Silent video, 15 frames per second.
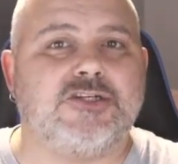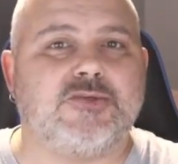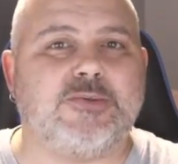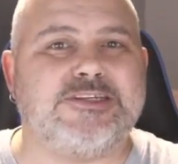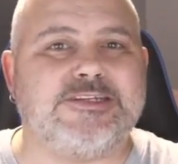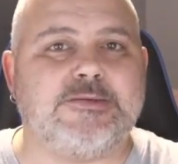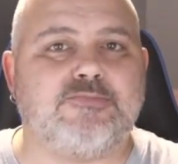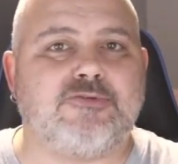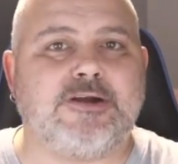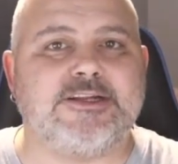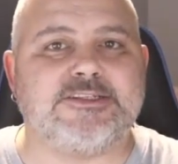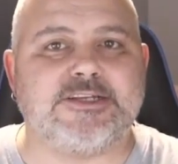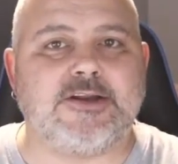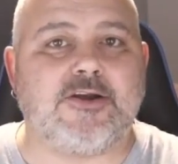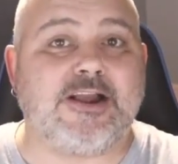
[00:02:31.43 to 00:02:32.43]
twisted
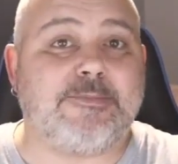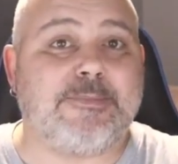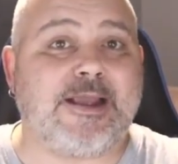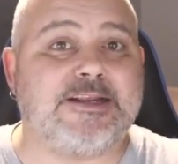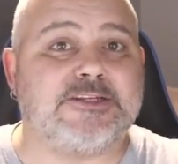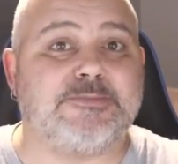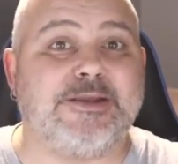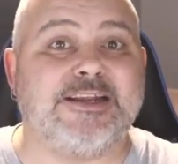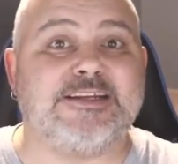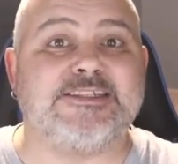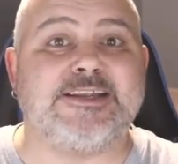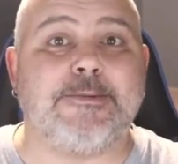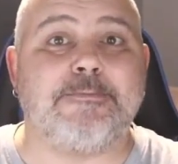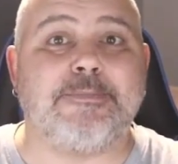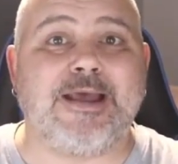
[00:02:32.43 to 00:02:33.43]
predator like Banks being
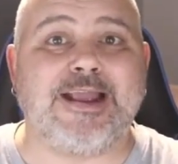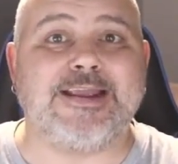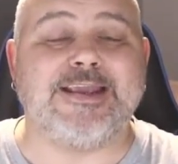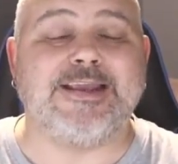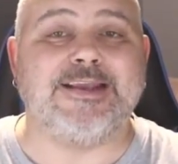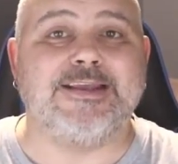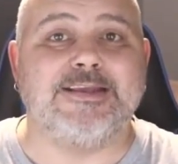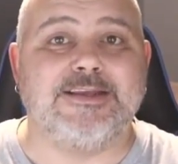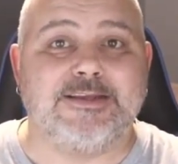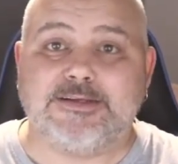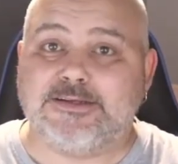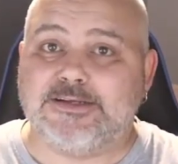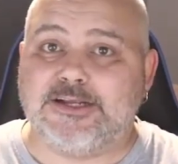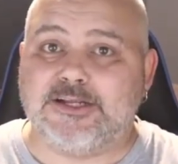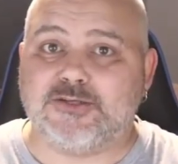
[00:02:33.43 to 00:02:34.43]
sent packing,
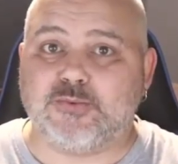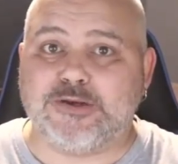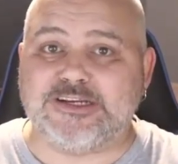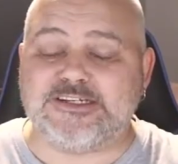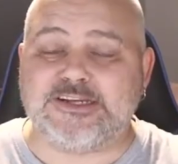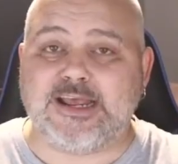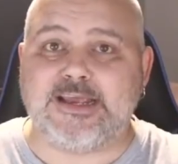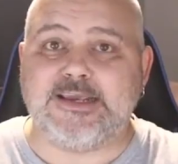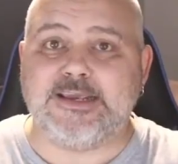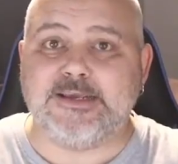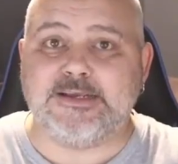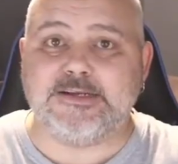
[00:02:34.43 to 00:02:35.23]
as we say.